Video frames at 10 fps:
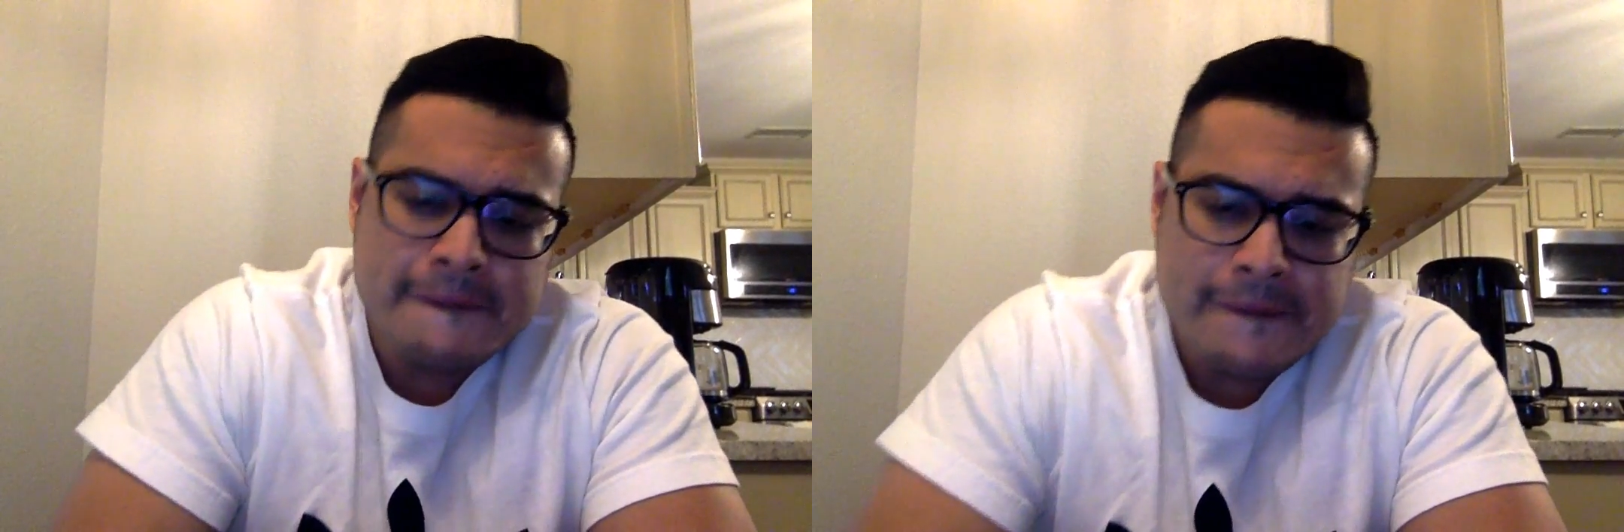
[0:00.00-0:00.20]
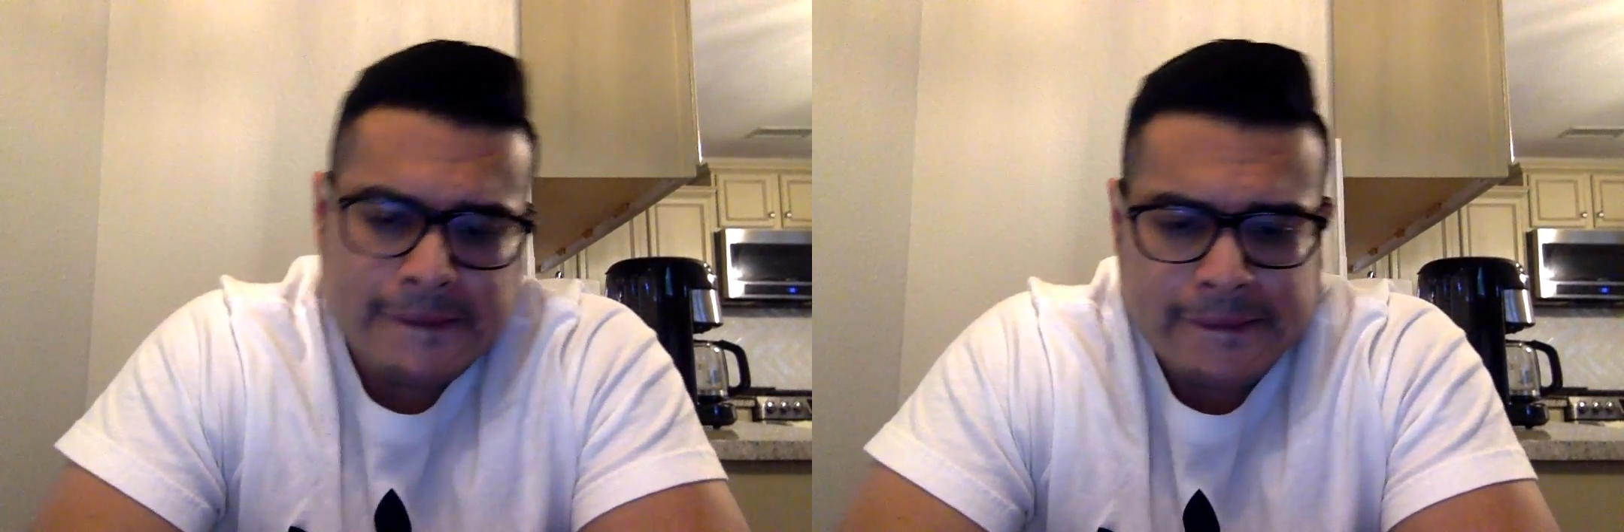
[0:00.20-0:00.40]

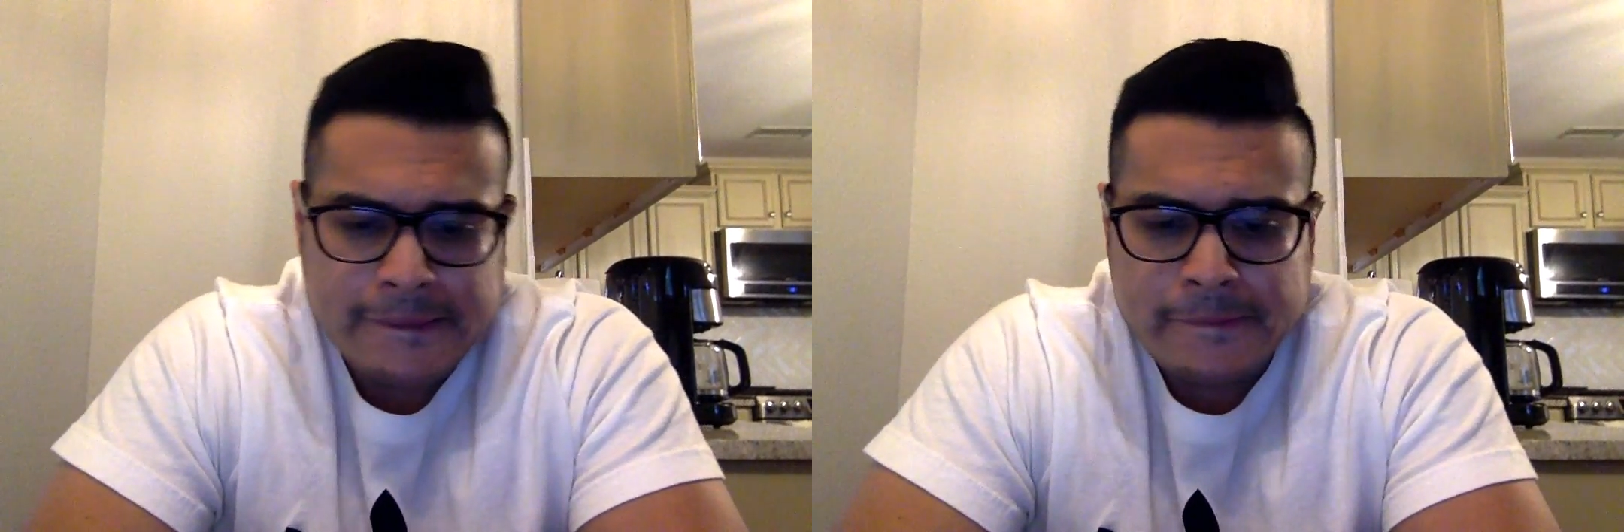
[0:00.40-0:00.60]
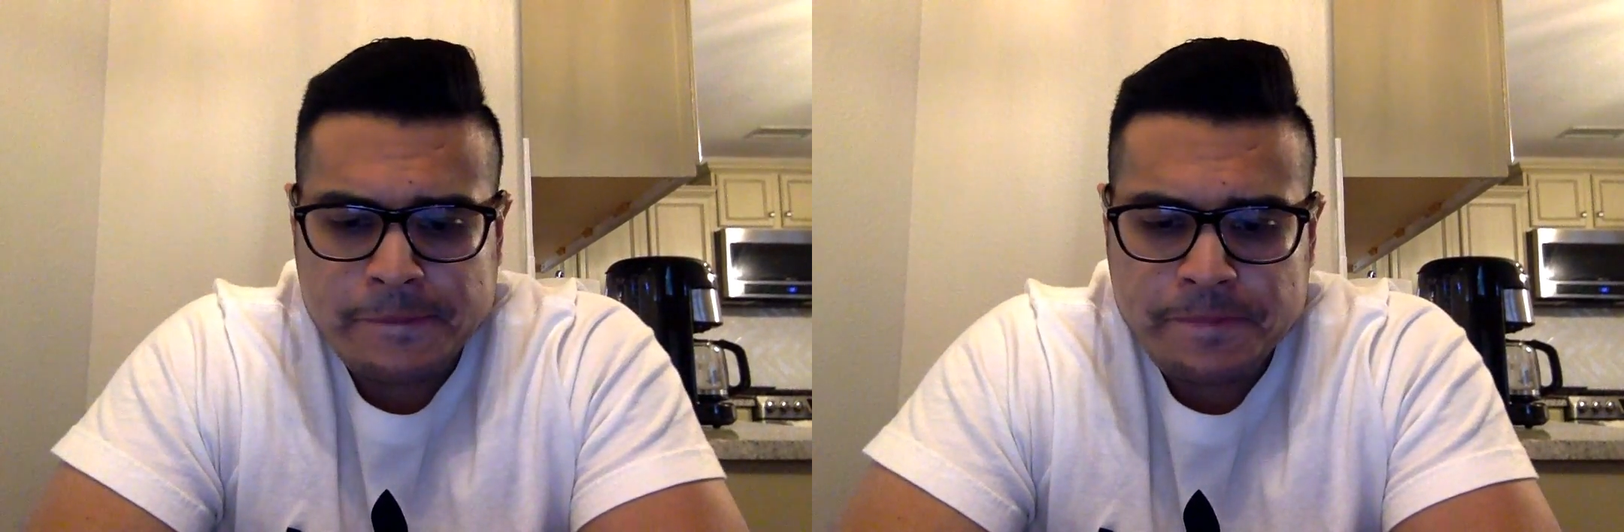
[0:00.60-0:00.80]

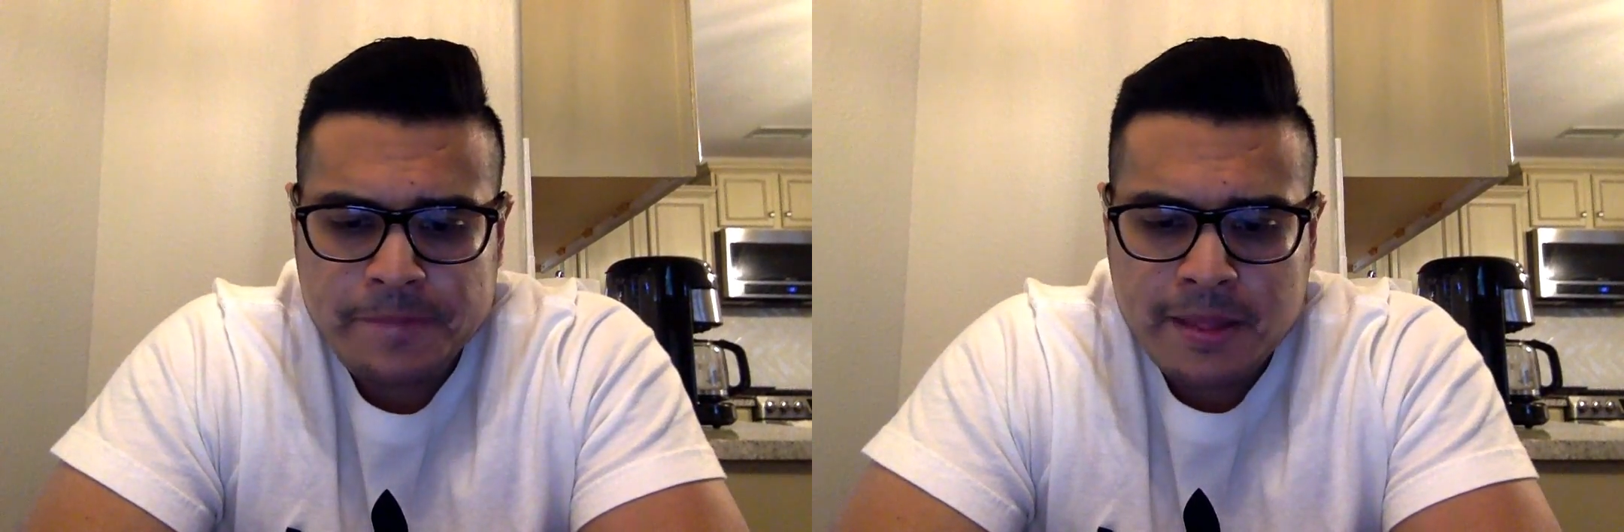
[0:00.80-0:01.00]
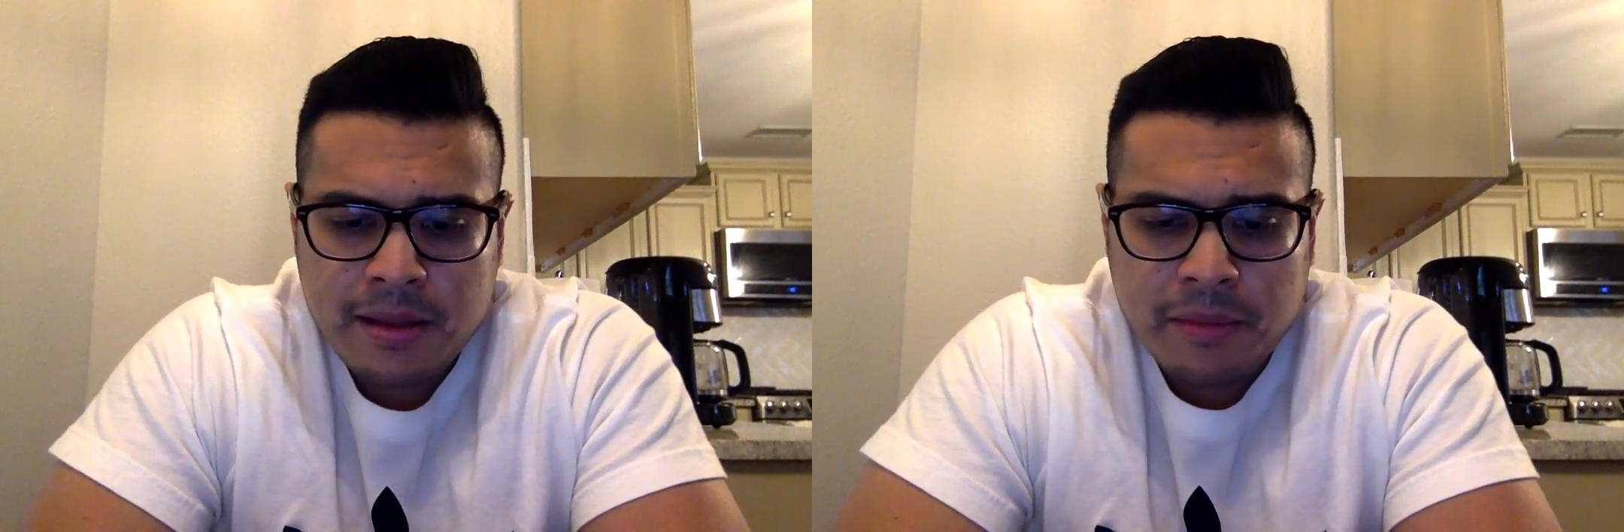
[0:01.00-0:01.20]
Um,
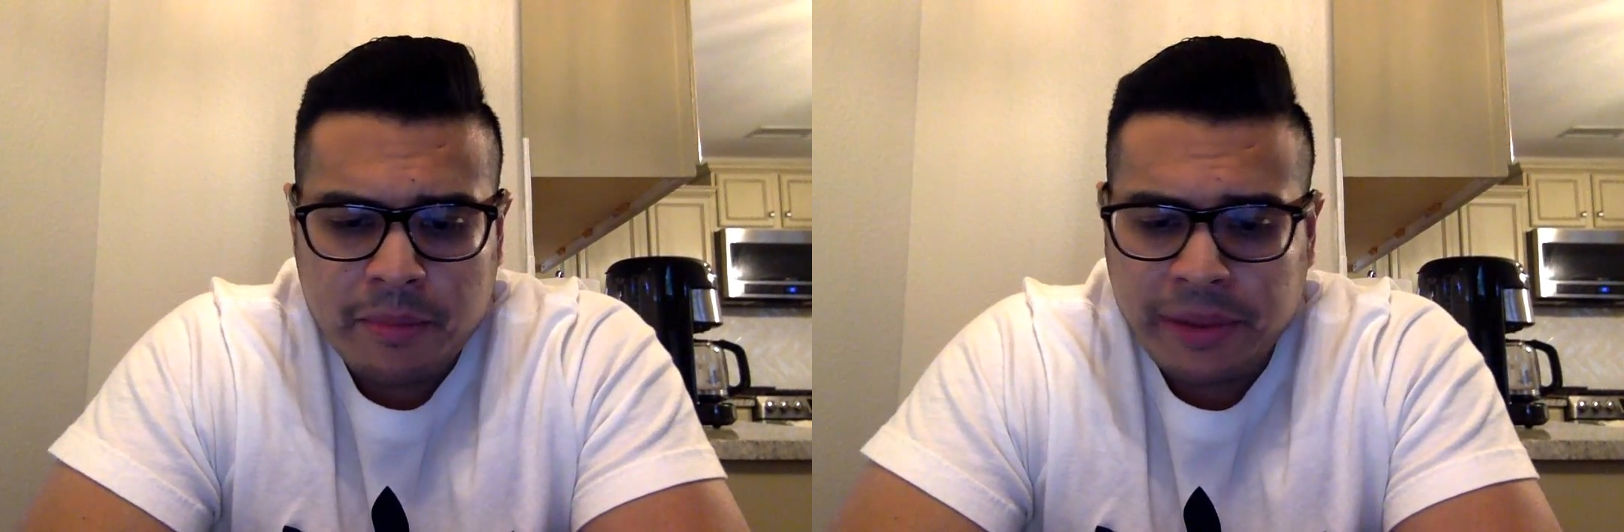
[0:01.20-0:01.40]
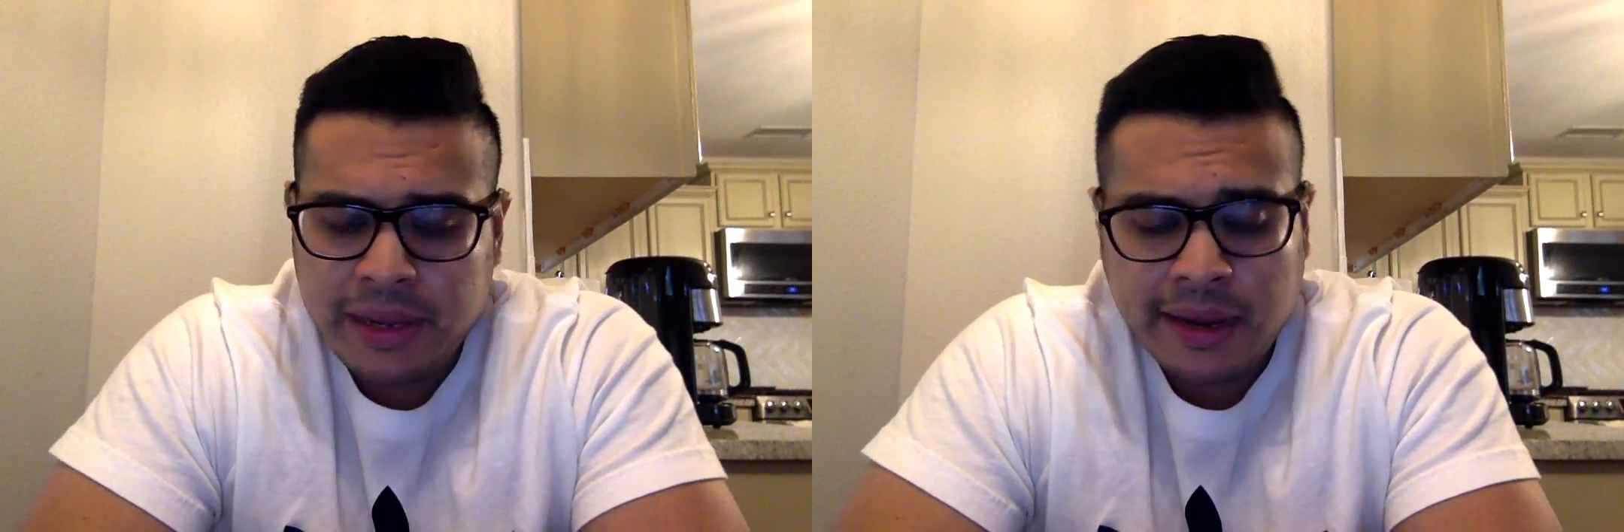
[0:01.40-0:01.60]

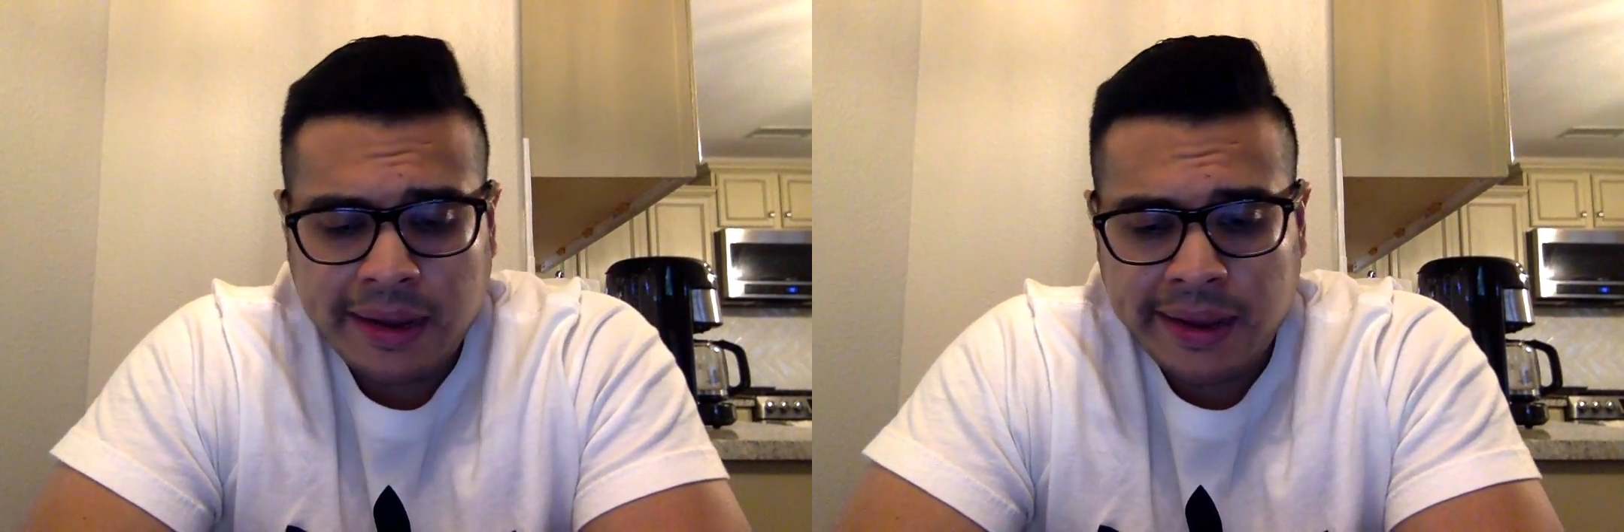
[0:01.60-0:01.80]
but yeah,